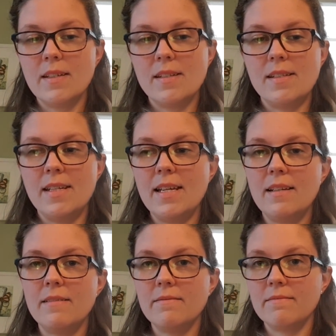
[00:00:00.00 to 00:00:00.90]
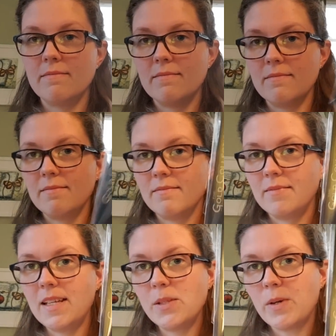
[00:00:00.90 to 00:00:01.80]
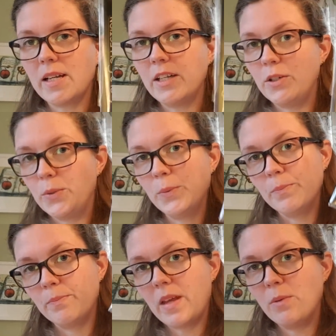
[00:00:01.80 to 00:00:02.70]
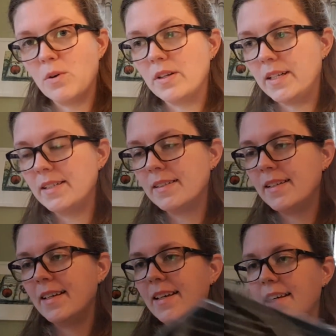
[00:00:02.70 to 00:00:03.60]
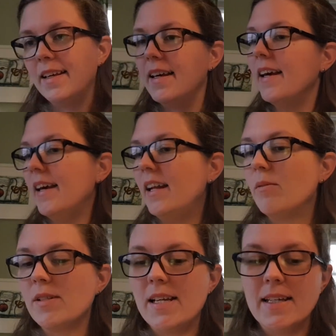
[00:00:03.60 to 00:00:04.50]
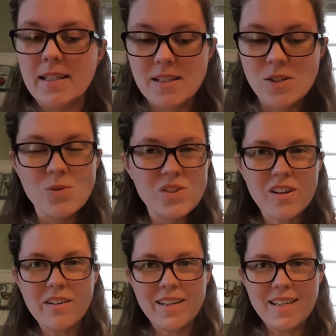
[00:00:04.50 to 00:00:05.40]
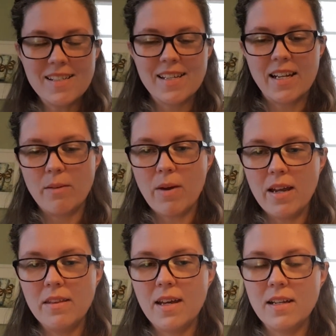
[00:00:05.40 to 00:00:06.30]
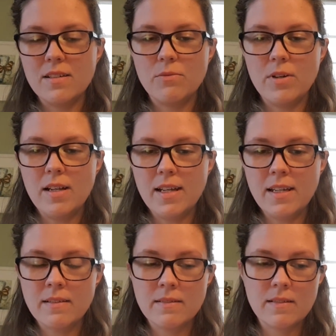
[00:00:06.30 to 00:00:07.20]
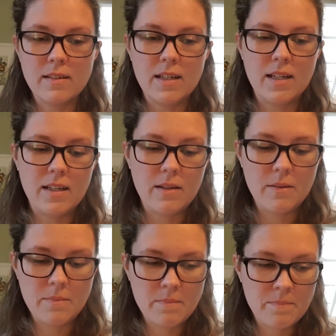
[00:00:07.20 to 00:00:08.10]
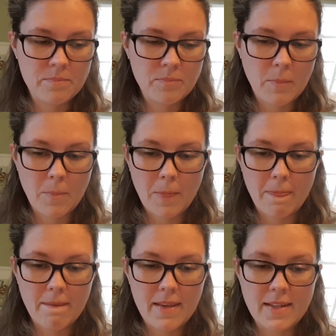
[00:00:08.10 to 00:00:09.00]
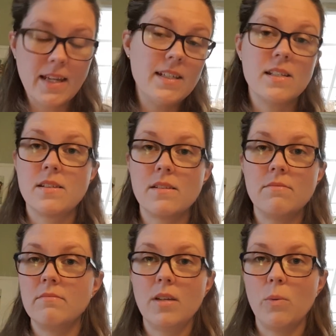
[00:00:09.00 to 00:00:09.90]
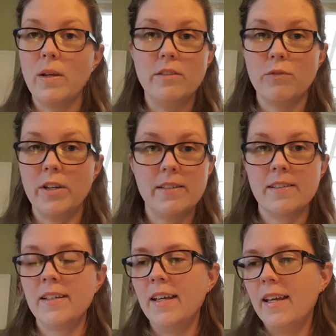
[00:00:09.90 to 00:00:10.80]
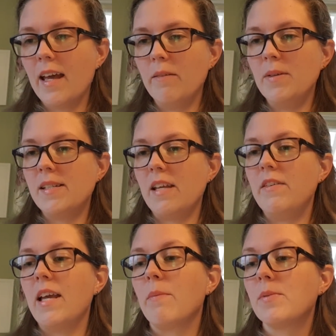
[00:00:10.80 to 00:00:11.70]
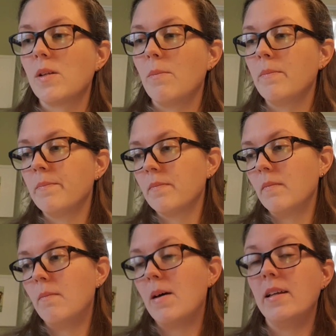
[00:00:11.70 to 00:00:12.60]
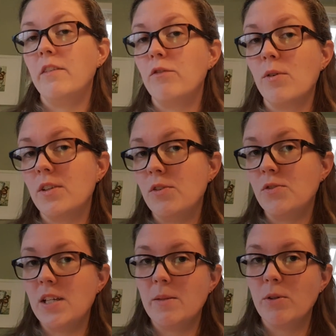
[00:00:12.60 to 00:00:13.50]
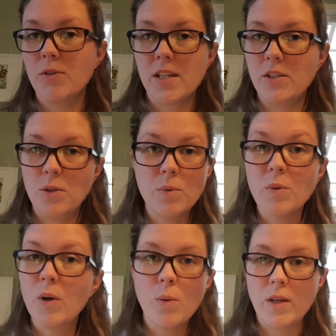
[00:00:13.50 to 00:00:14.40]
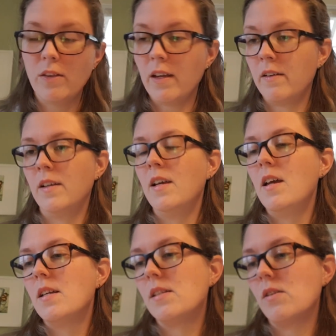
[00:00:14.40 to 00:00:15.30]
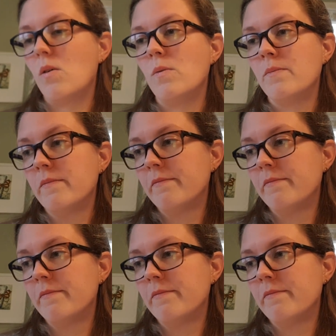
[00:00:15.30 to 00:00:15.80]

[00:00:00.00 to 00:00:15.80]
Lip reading: still, this one I knew I wanted, and I was like, 2 stockings, can I buy that, really? And I just went for it. I've been saving up some money for the retreat because I knew we were going there, so